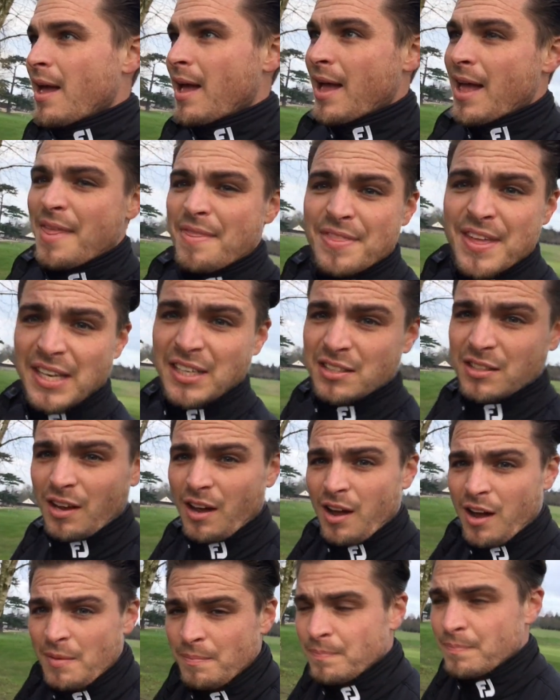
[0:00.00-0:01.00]
And this
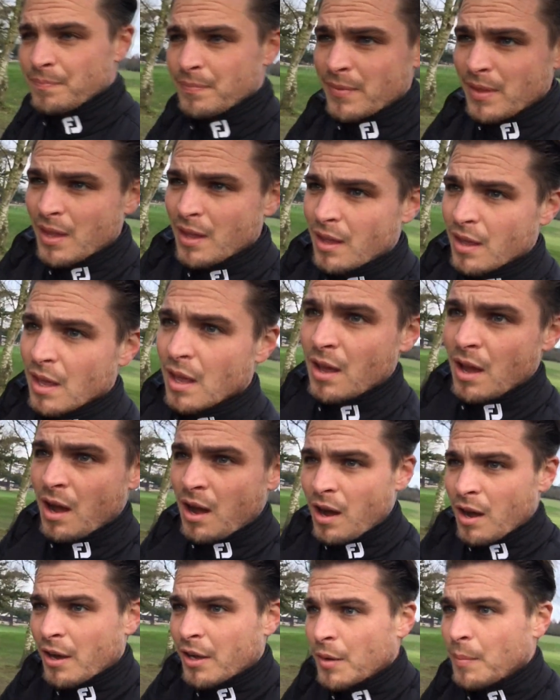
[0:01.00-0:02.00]
time,
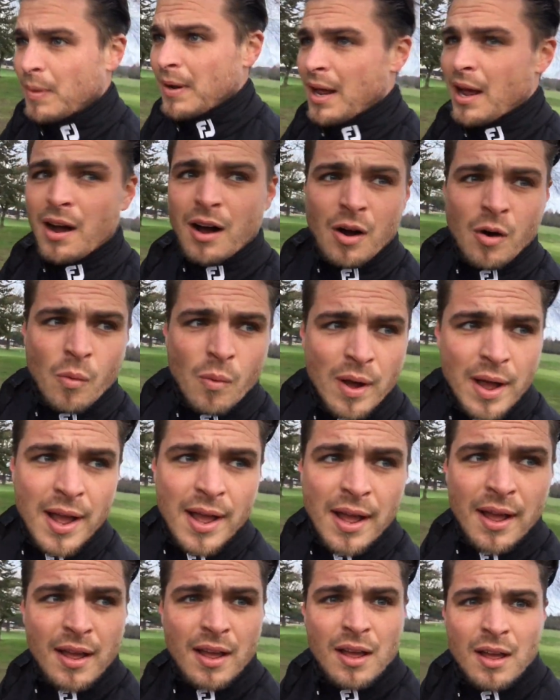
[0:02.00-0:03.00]
I'm going to play a hole
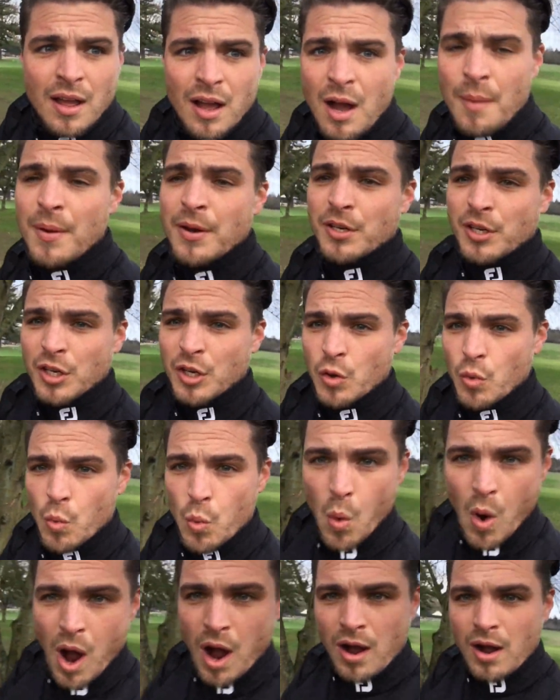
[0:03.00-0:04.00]
where I'm only going to do
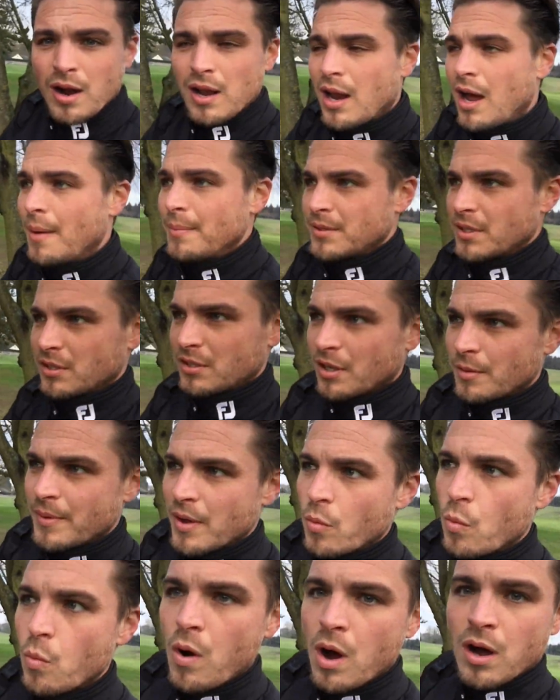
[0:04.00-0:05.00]
1 club, so it's going
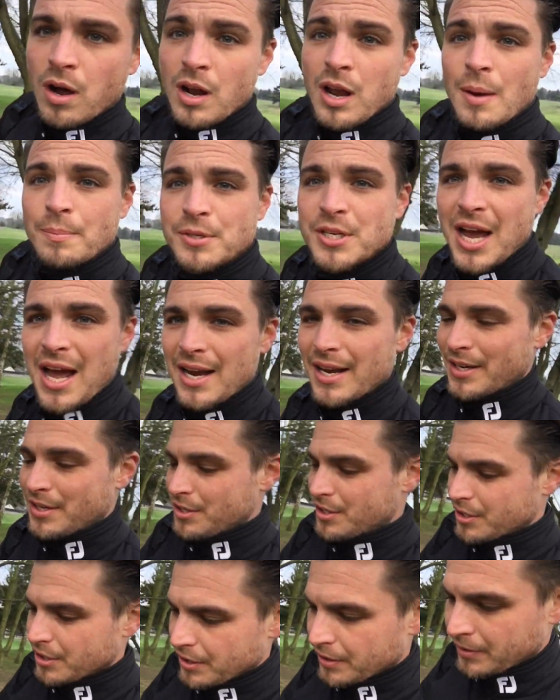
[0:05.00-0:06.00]
to be a 1 club
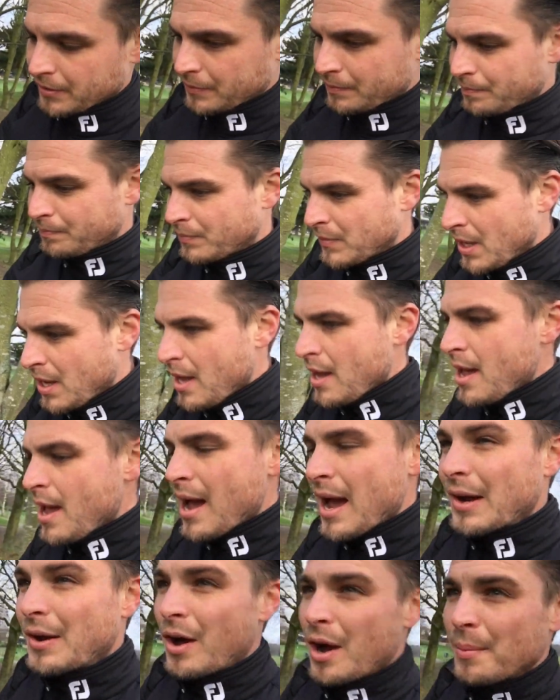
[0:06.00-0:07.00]
challenge.
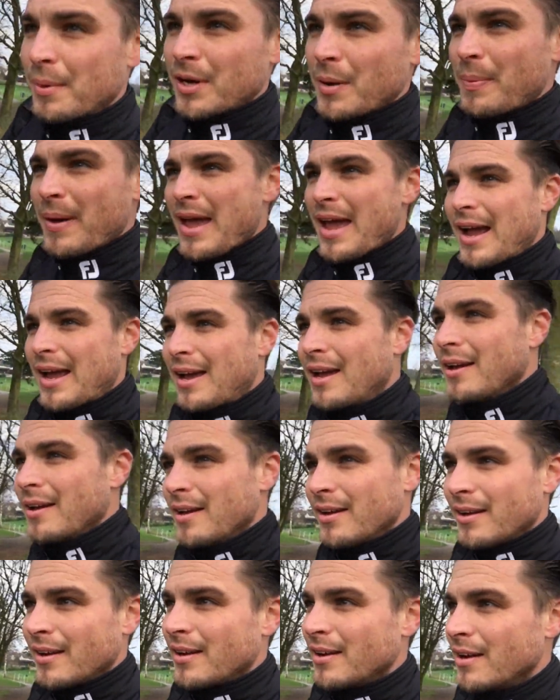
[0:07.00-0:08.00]
And I'm going to pick
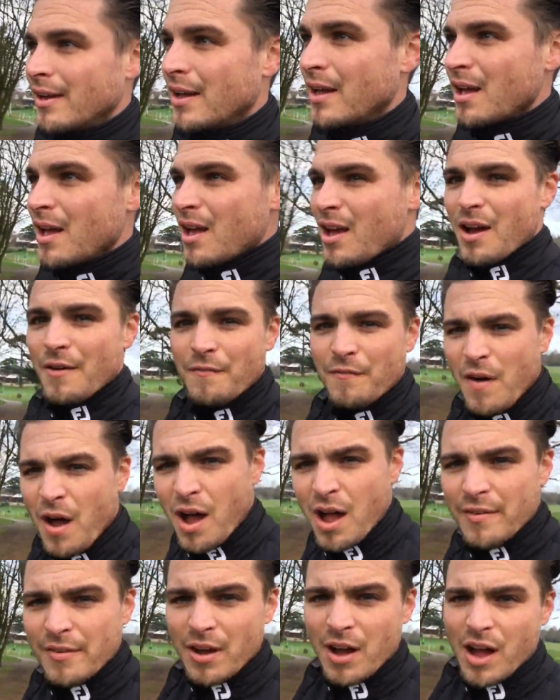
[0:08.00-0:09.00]
a
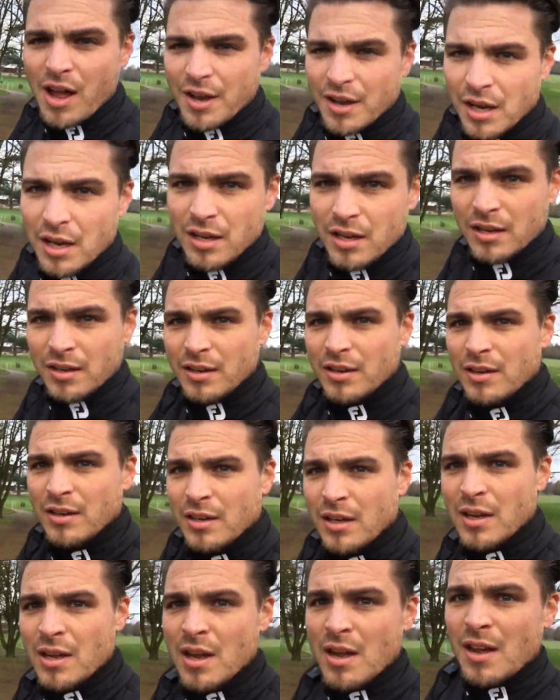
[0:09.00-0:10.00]
5-iron.
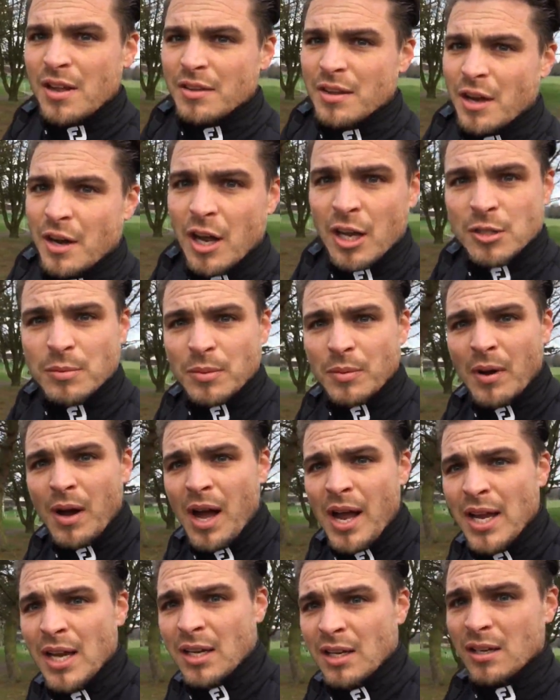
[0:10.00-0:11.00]
Don't ask me
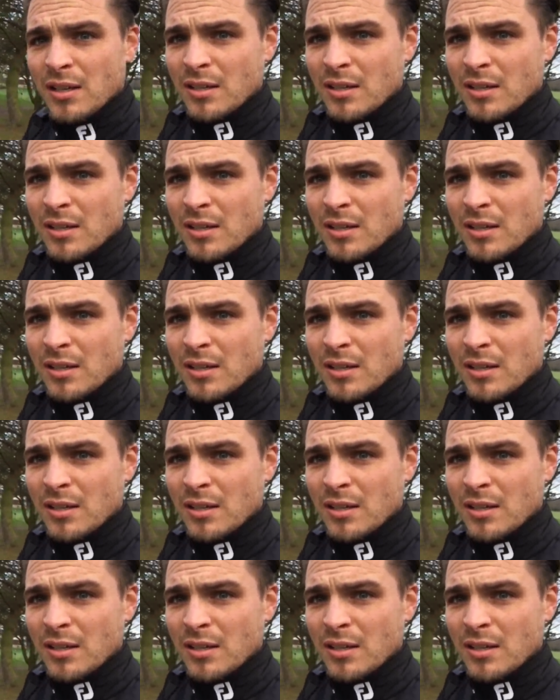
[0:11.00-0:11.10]
why.